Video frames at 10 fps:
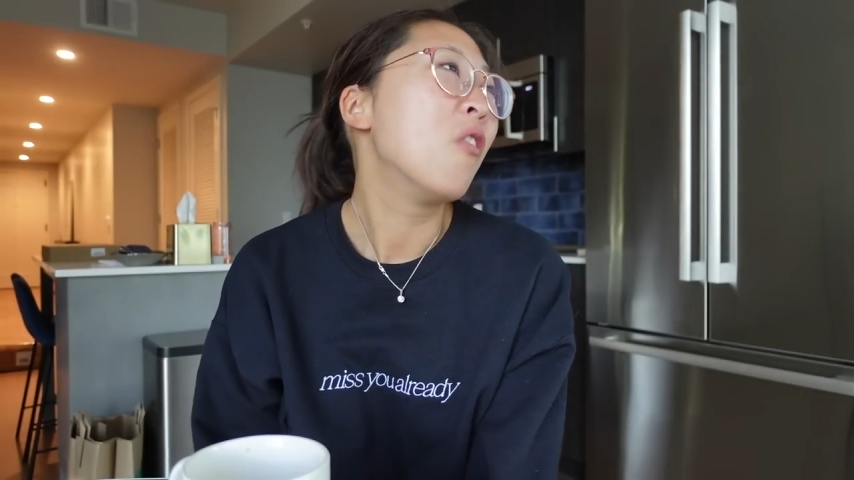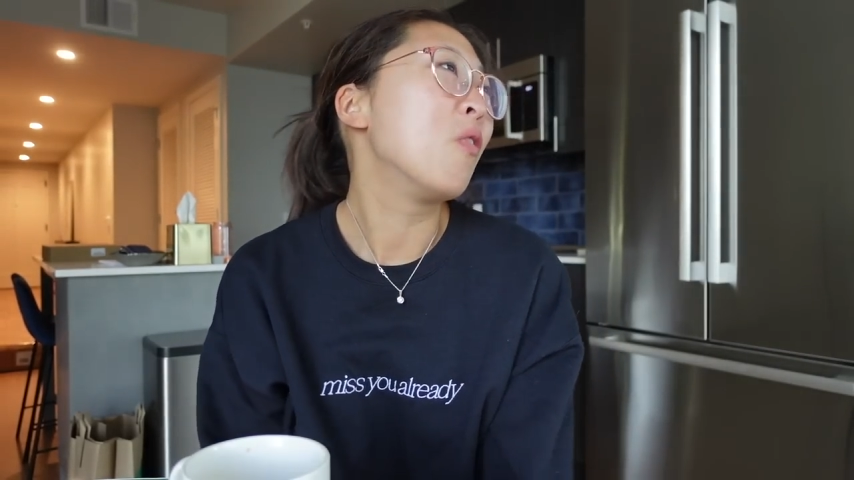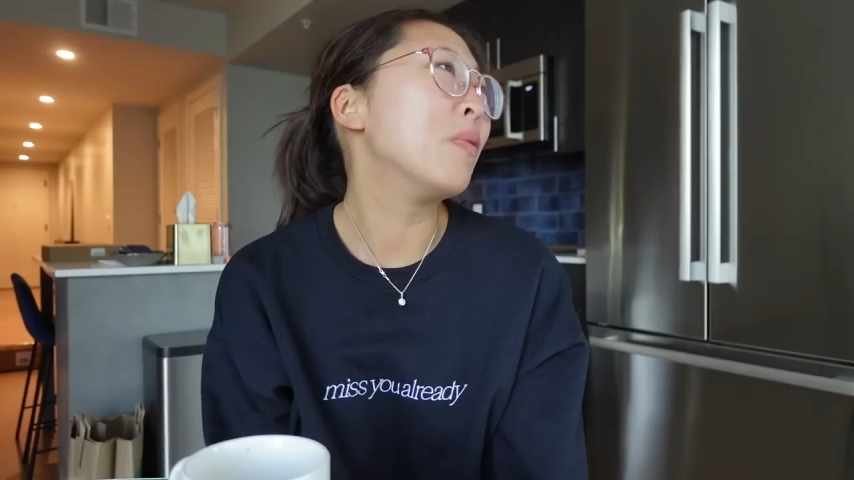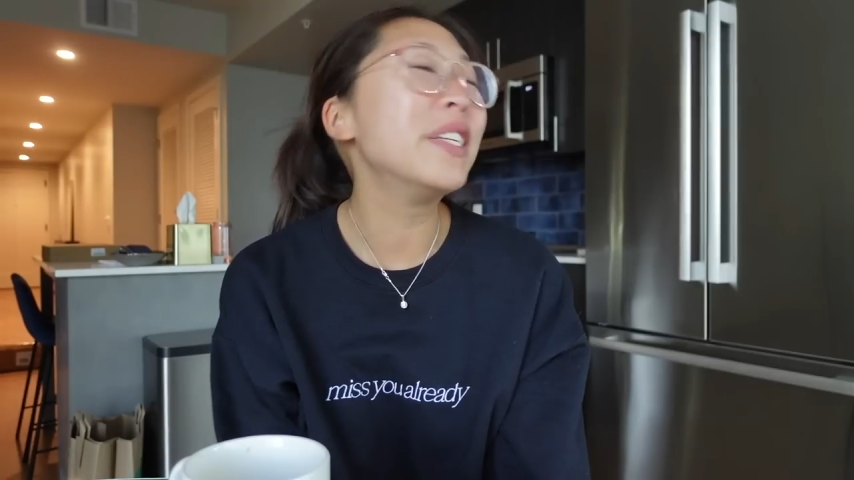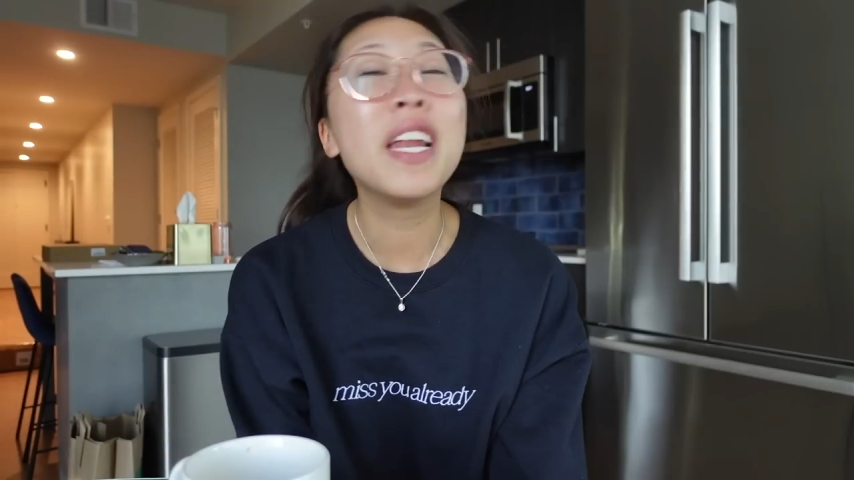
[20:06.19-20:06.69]

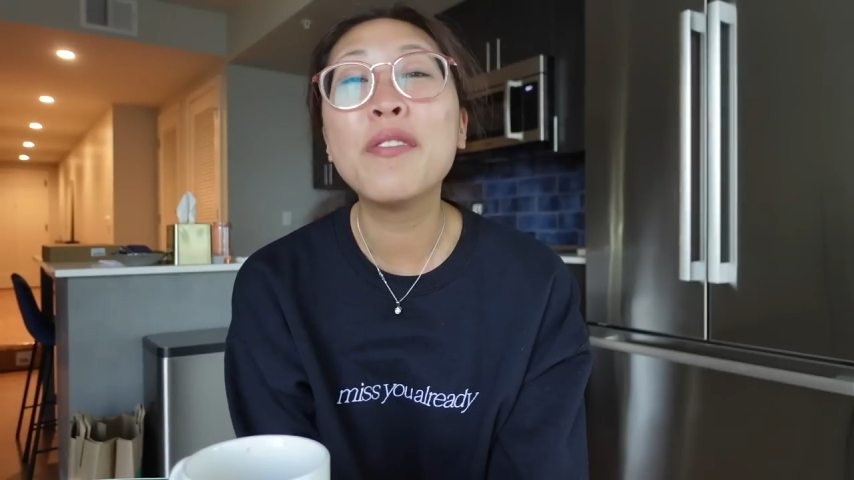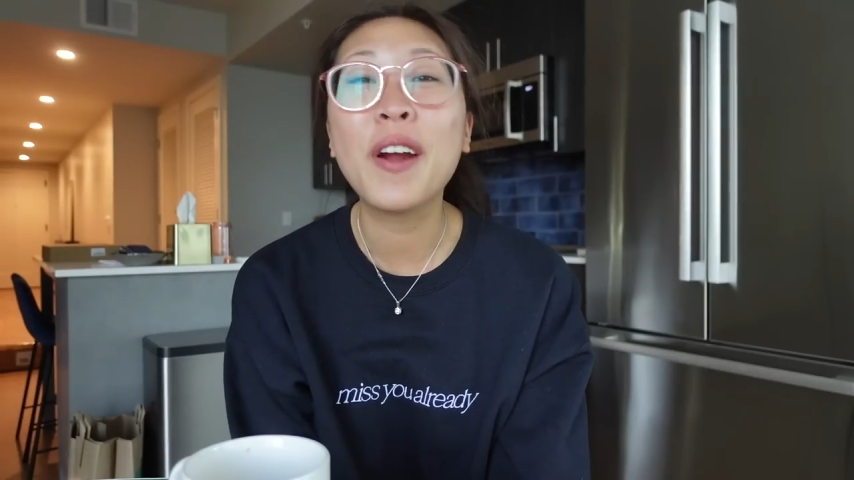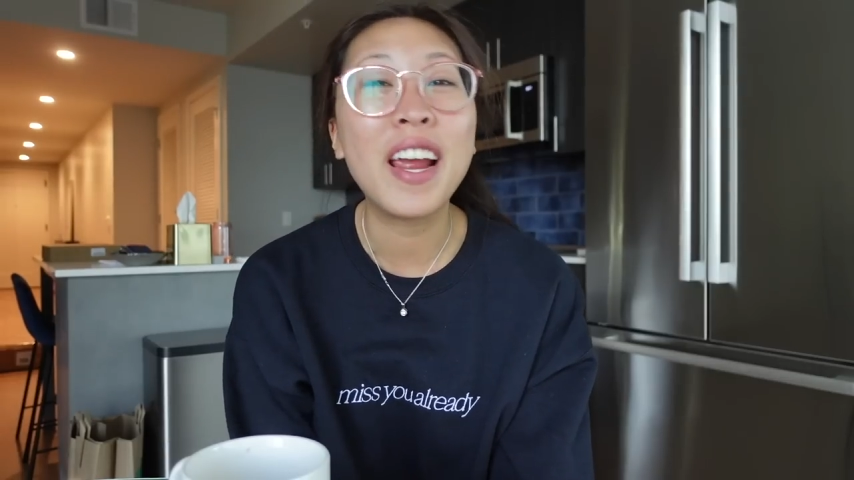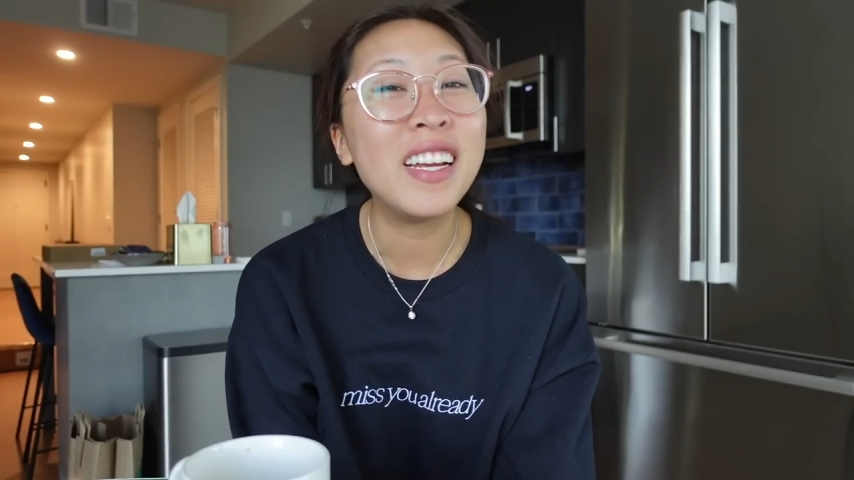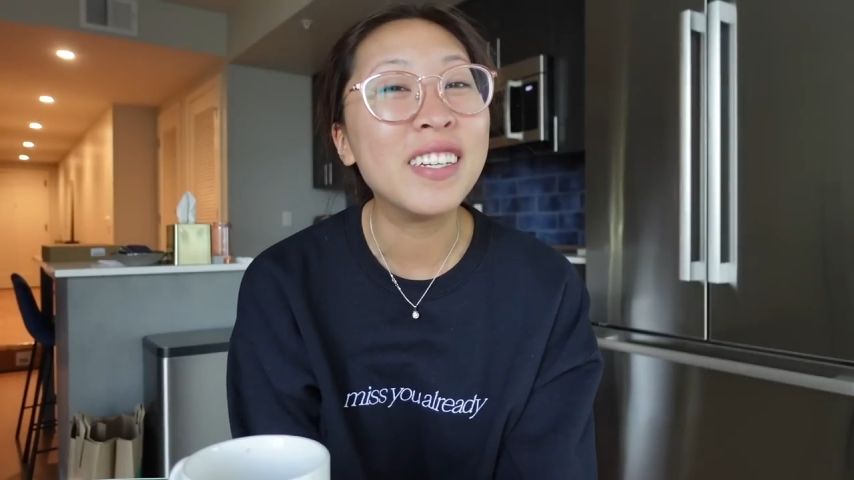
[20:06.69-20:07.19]
We've been dating for
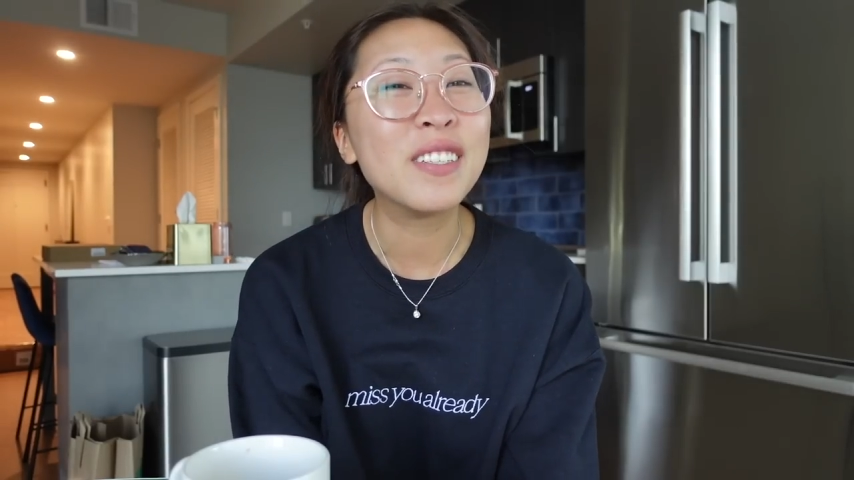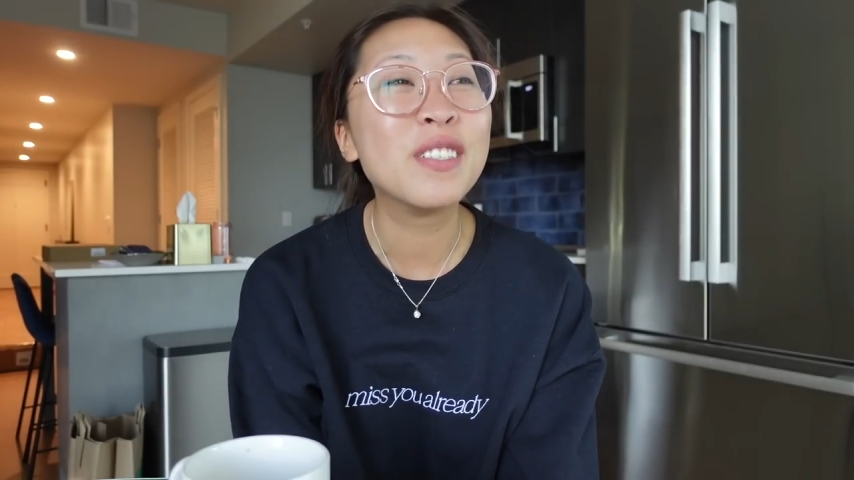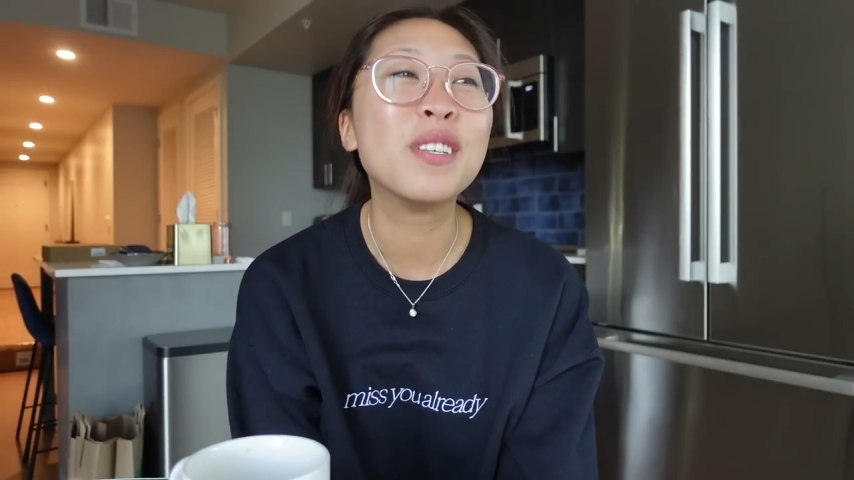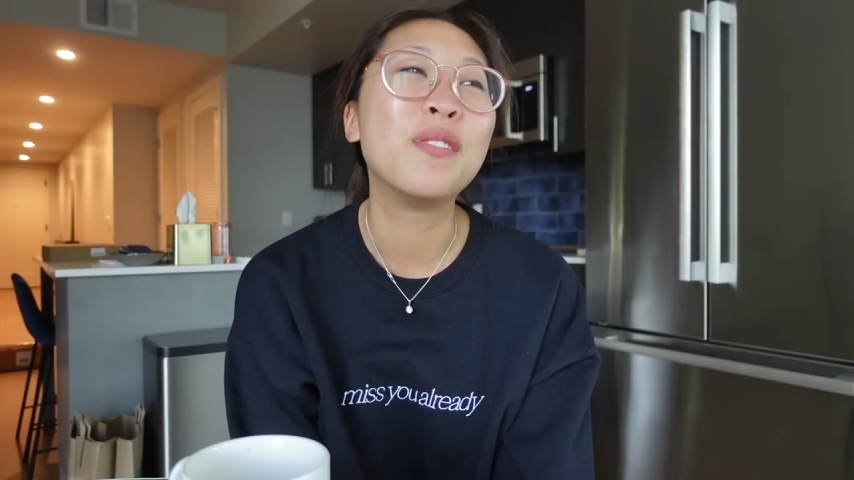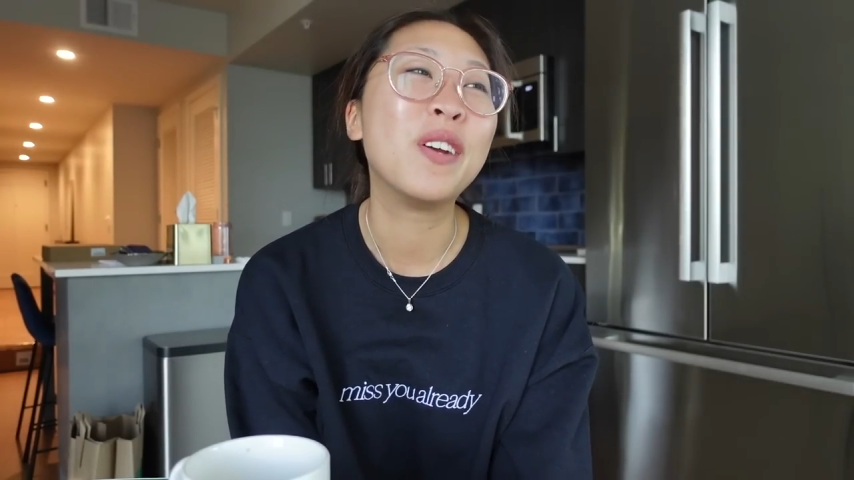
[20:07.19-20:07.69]
eight
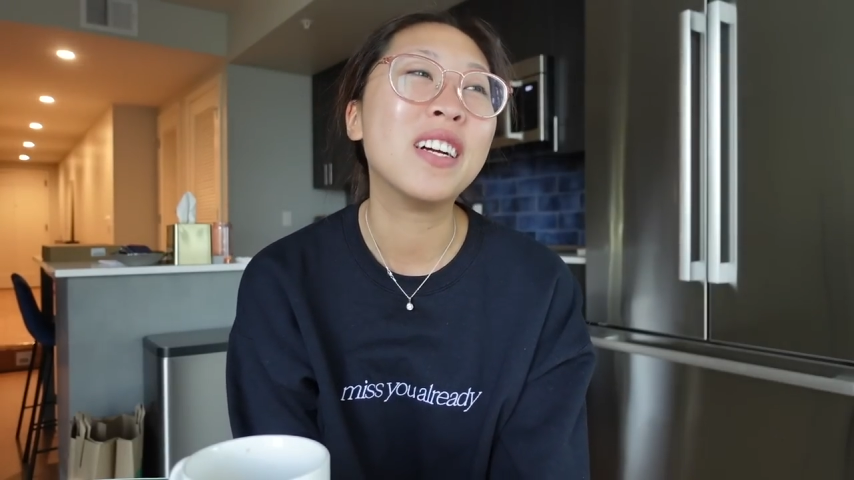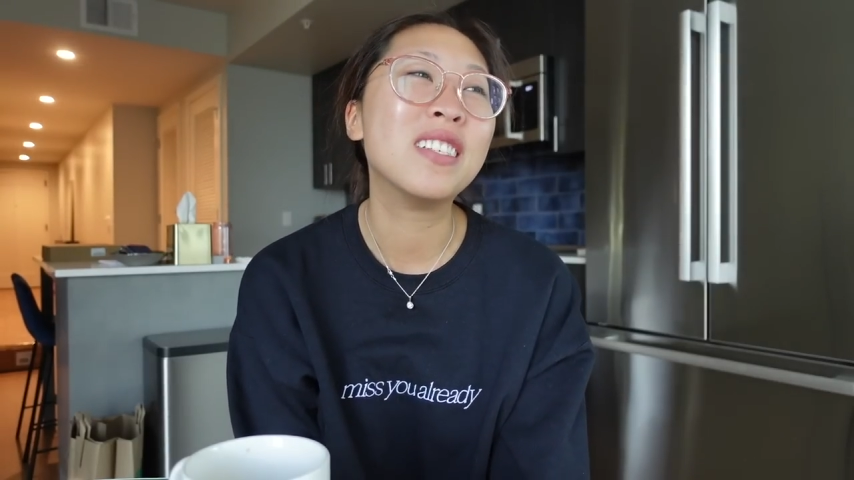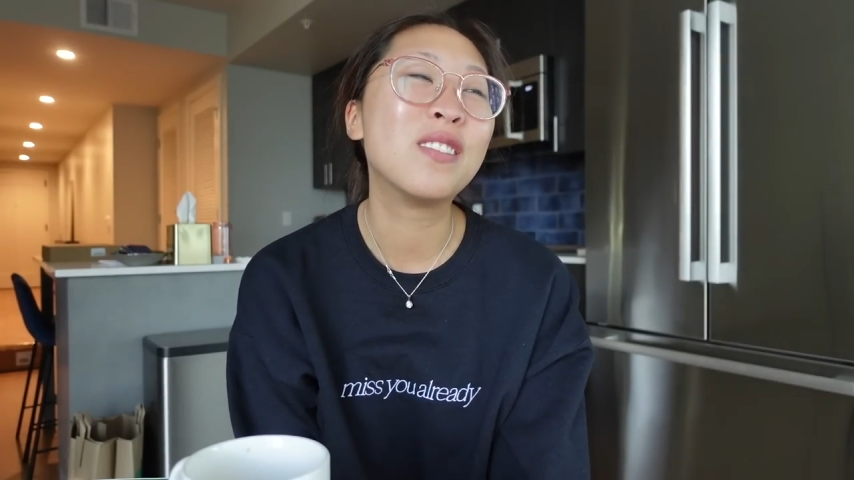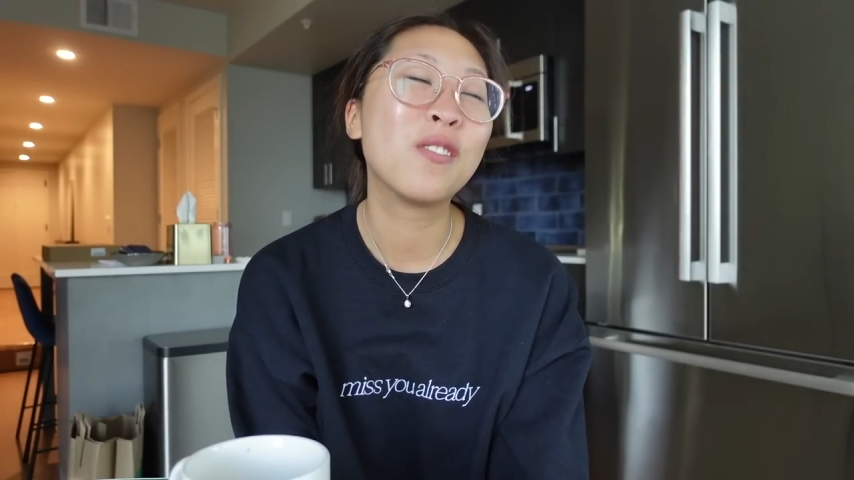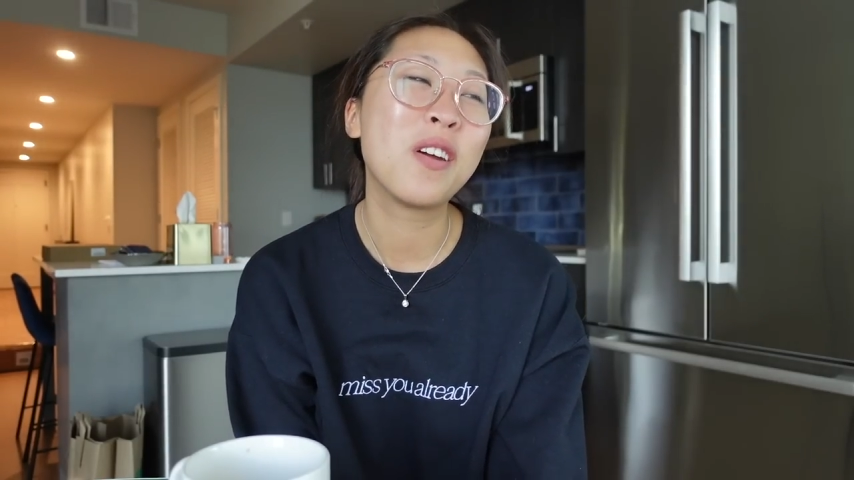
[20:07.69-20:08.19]
years, if you
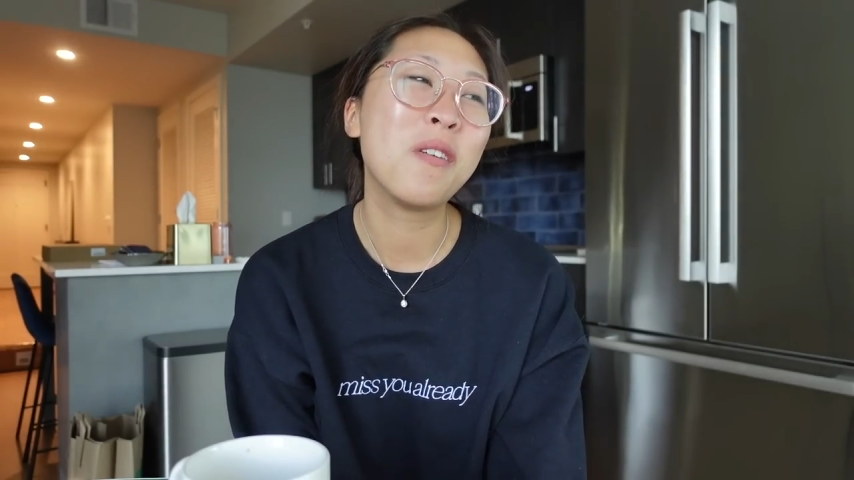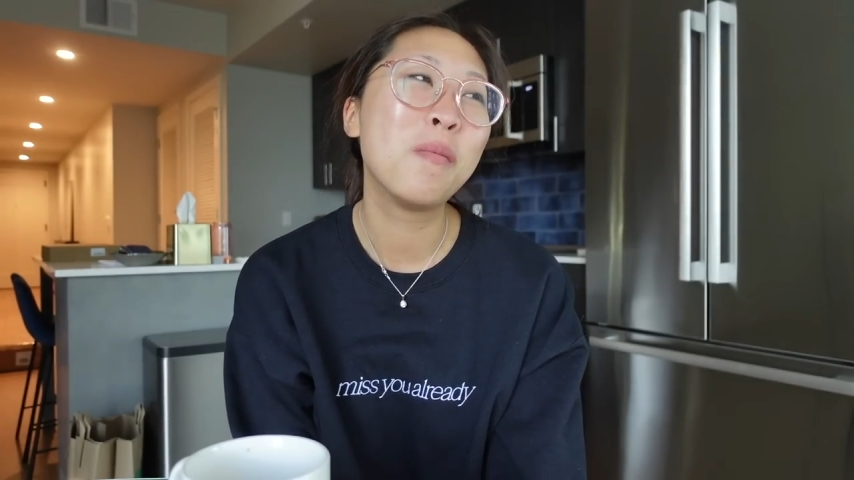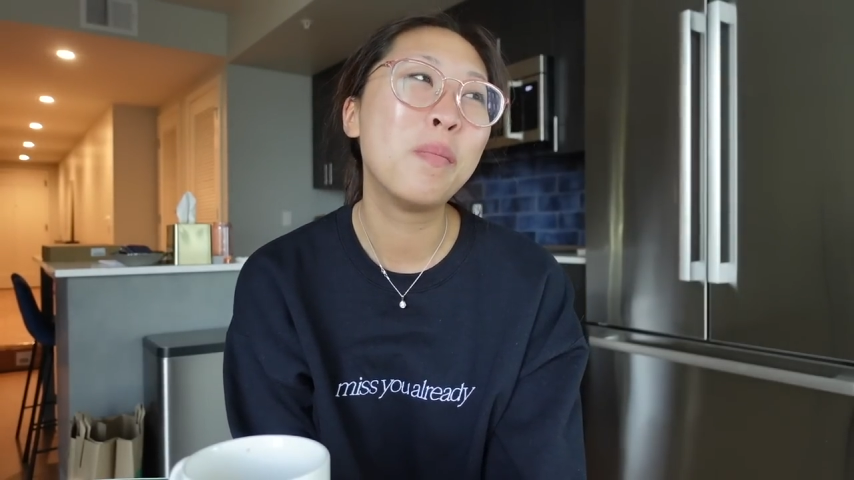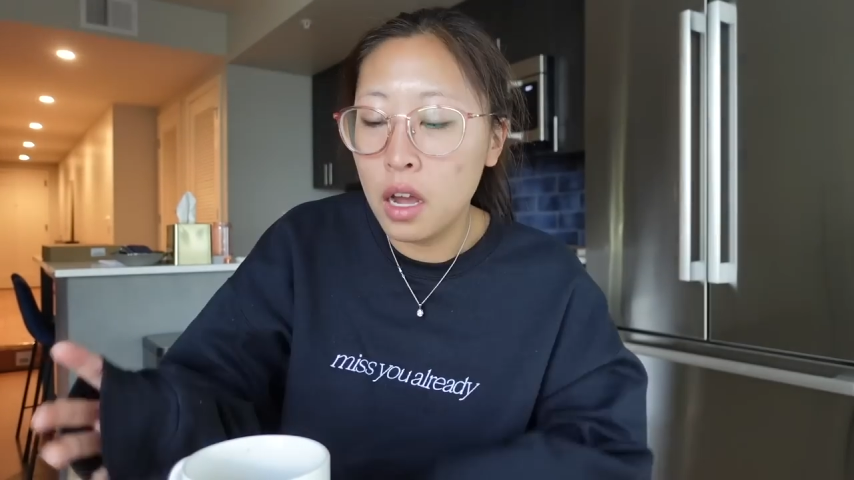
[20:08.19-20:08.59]
guys don't know.